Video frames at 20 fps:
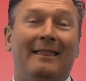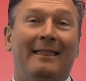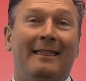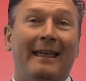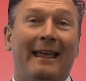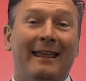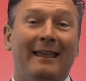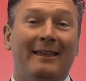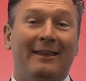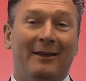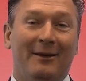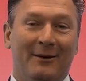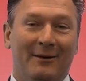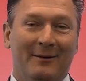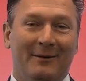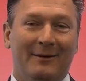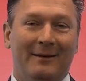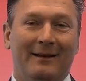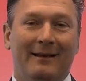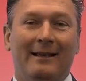Thank
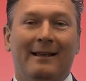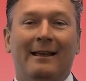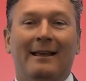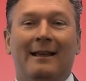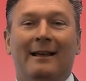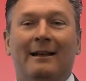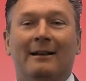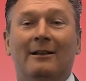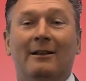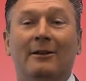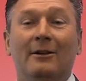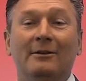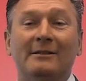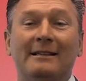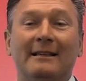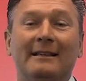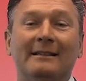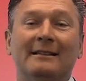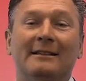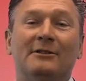you.
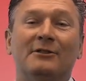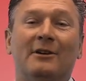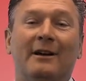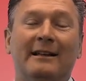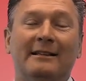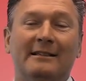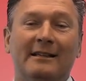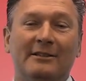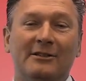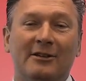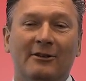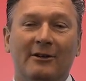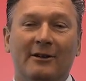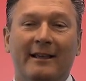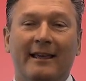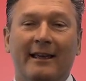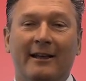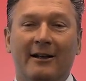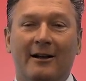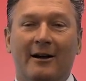Colusa is a transitional
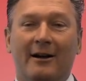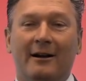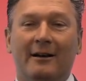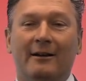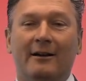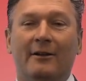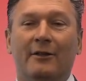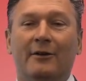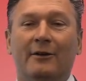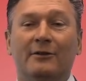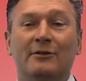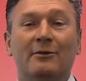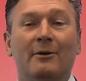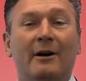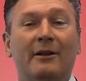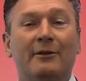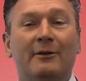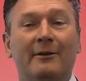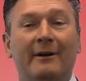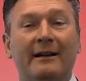kindergarten through
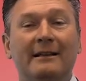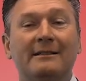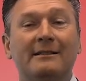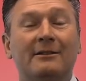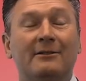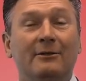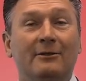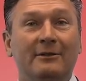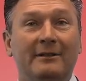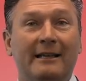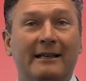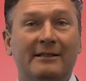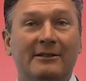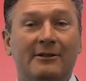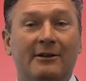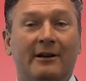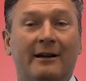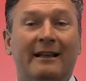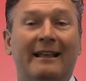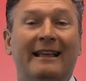12th grade school
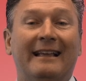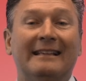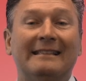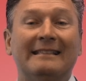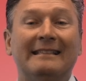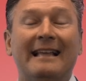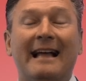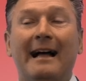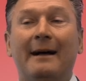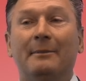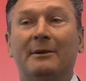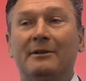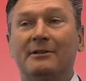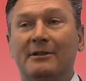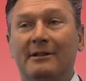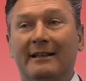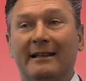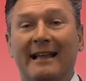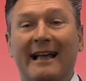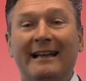district
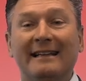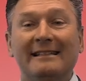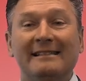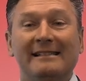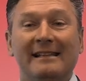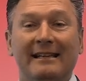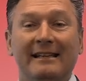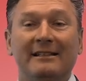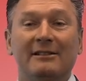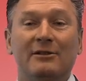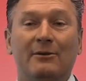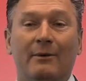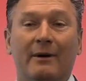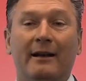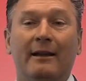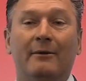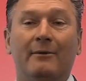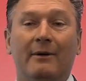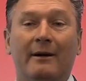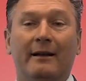established in
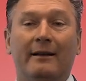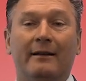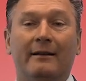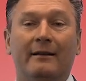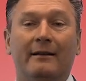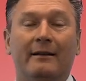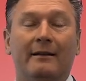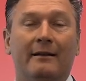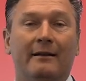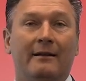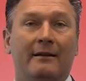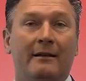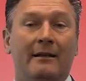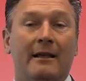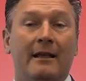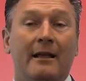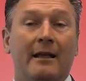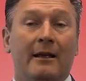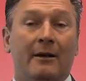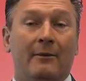1921.
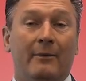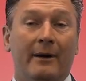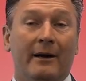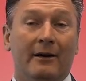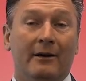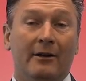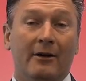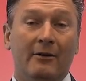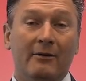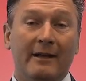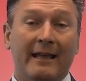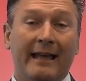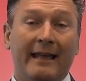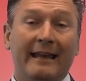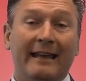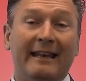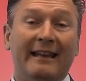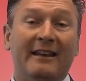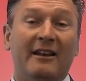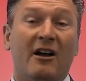We are
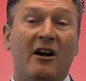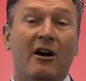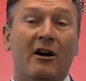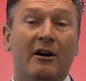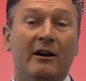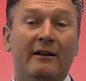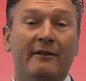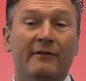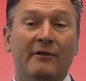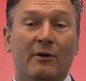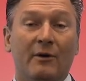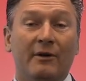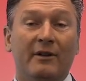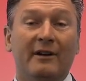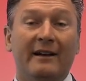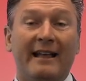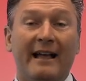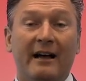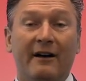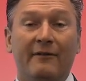located in the heart of
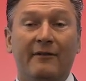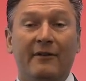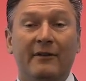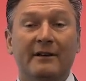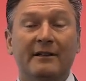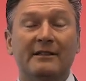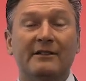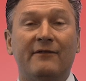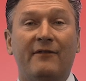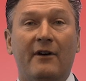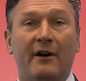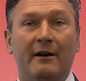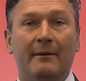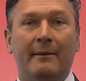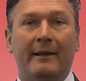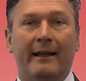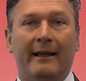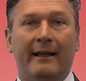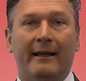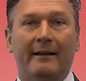Northern California's
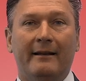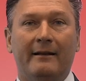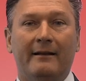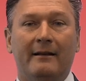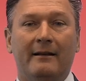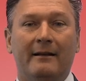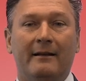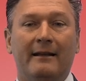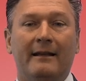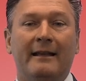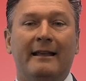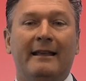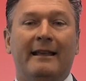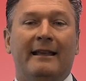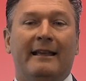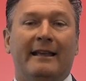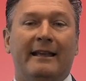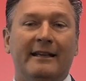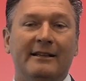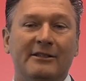farmland.
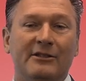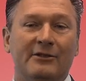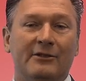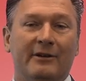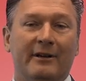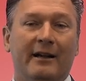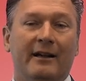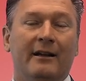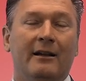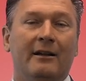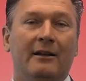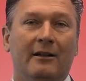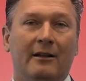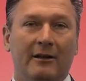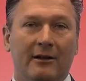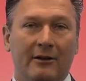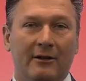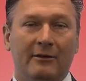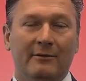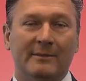History
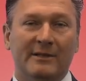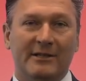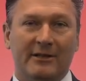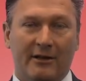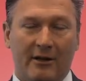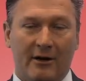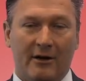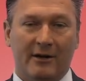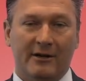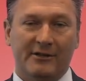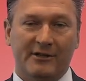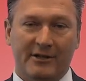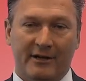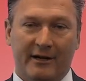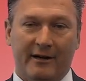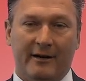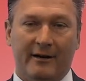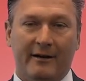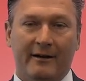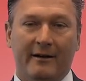looms large
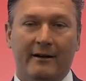here.